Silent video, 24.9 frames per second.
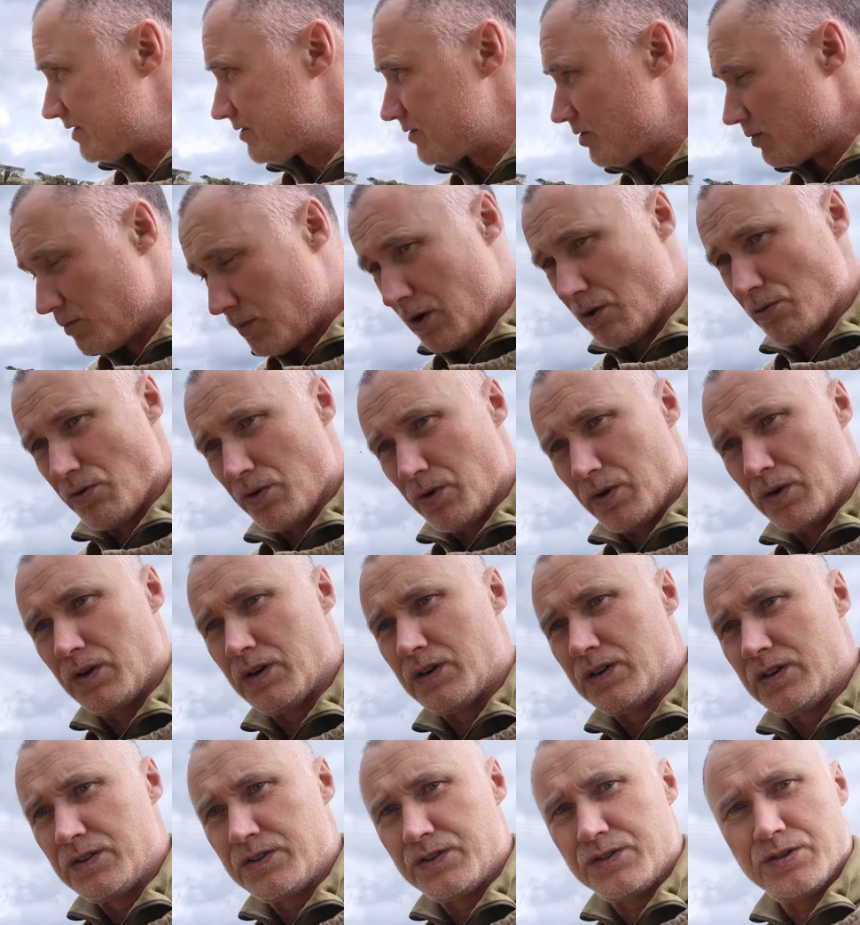tomorrow
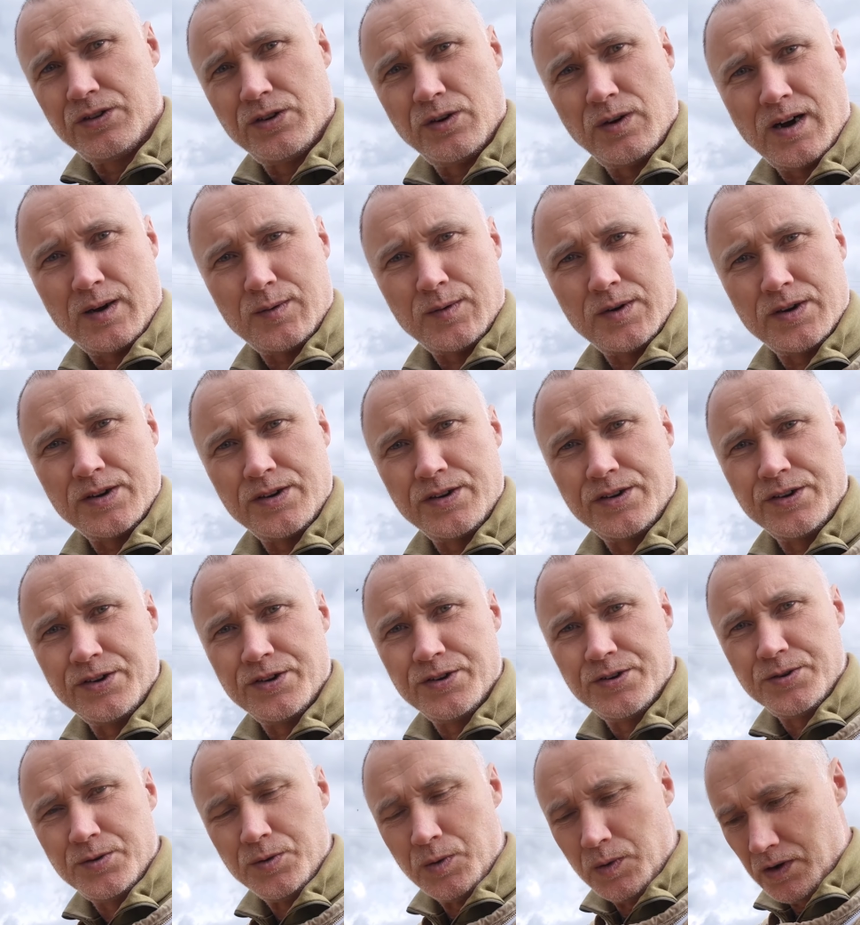to our
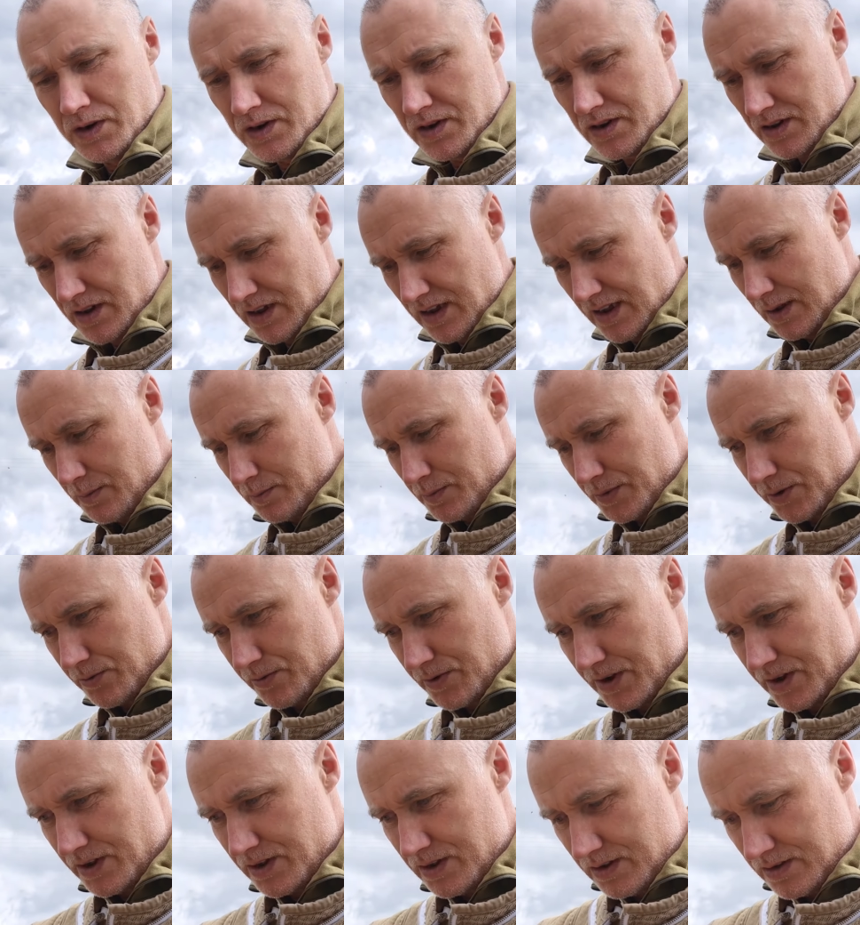new
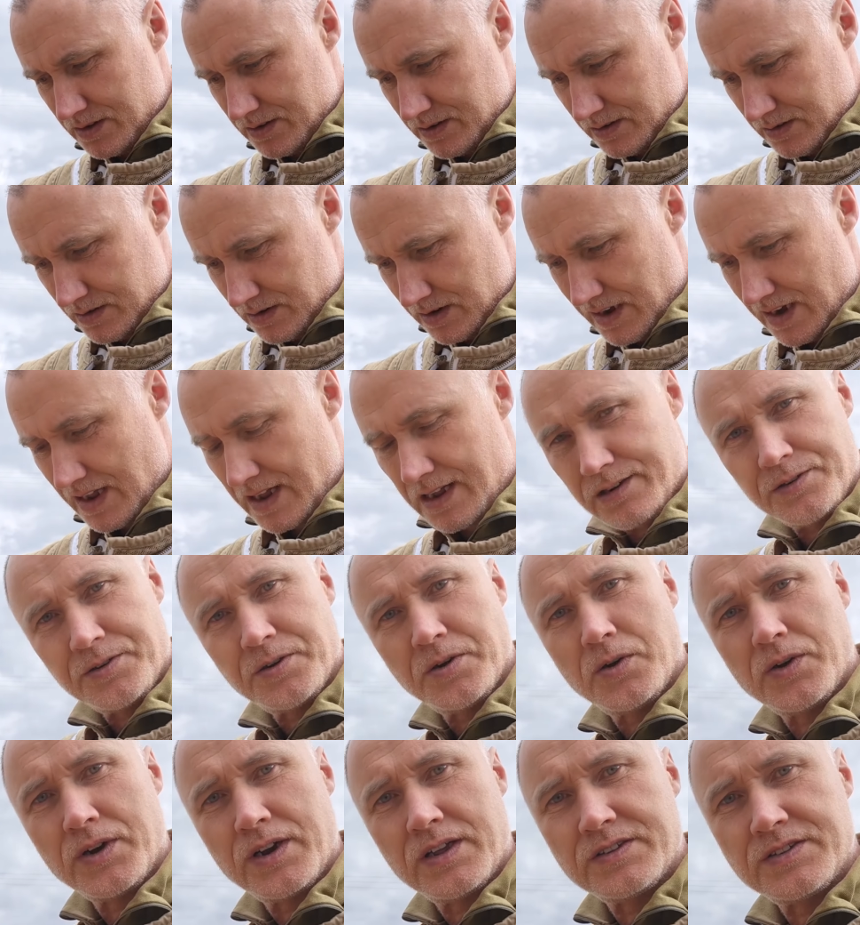apiary
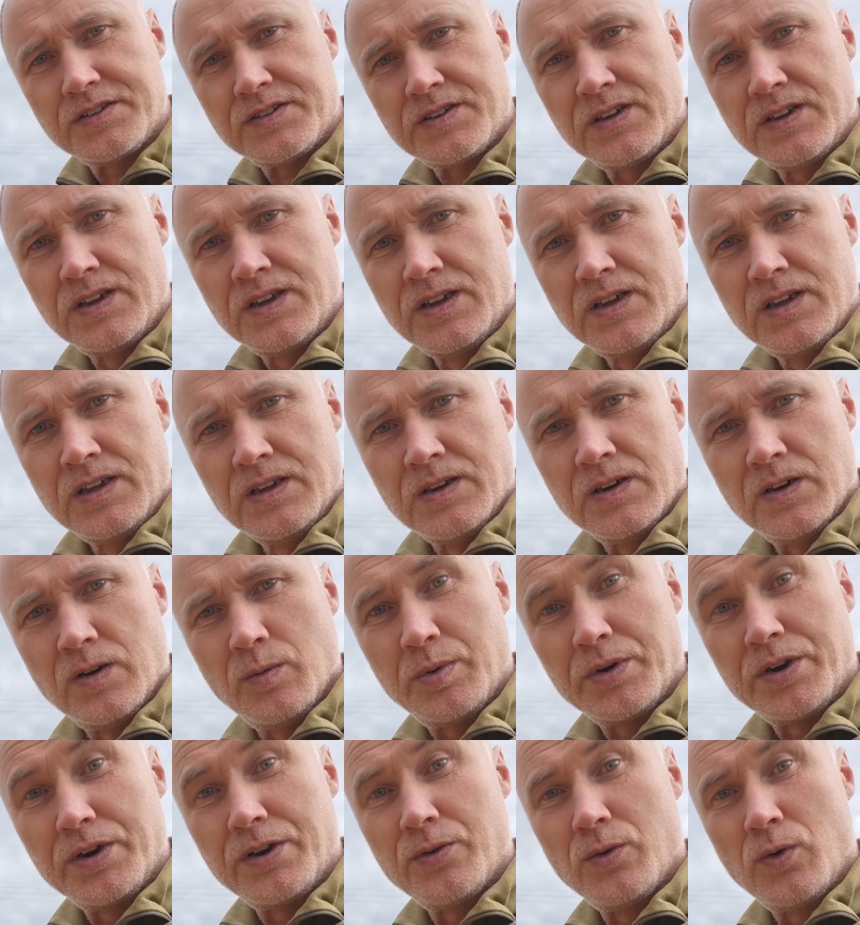landowners up
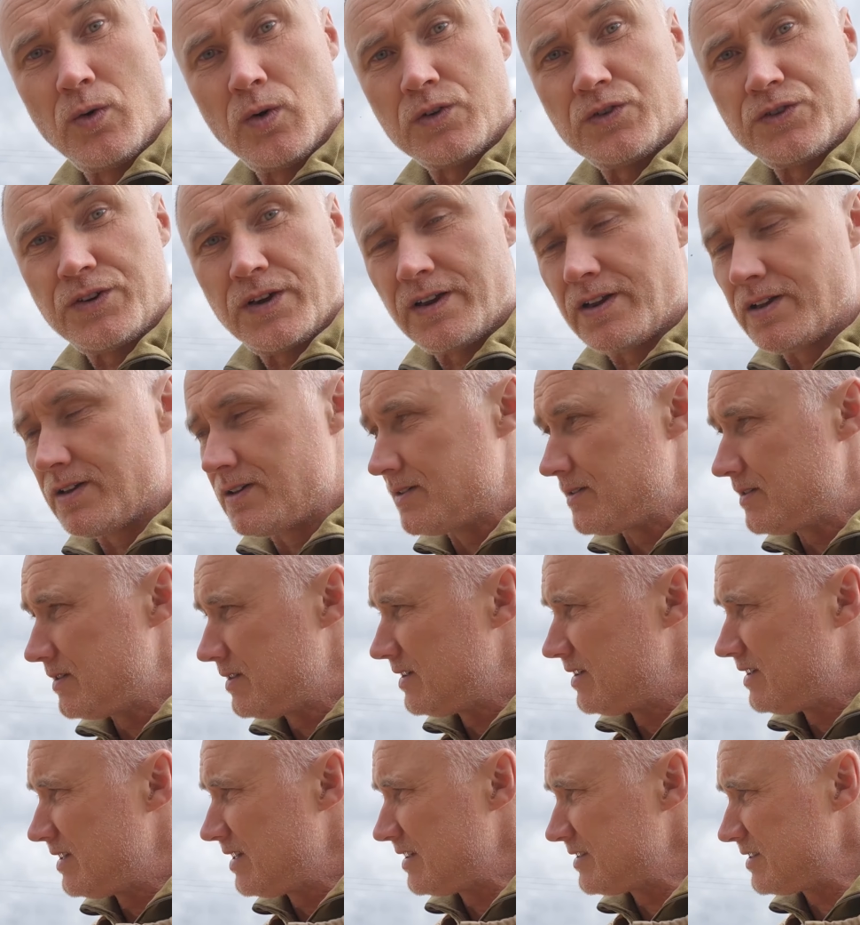in an orchard.
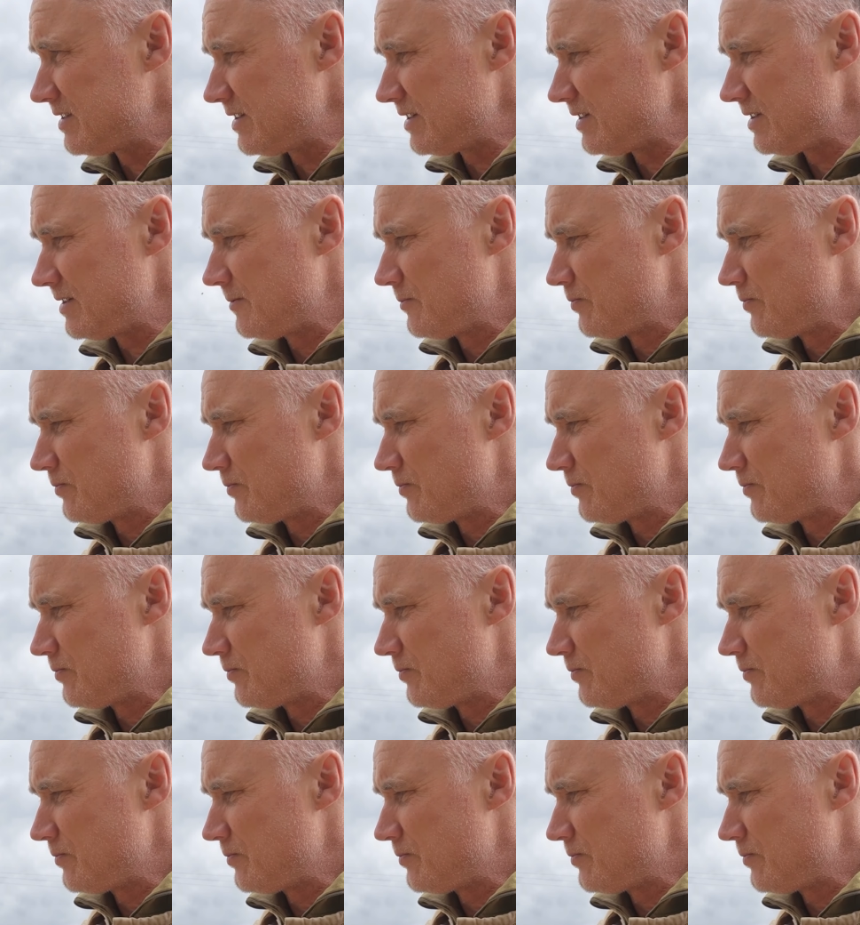There's a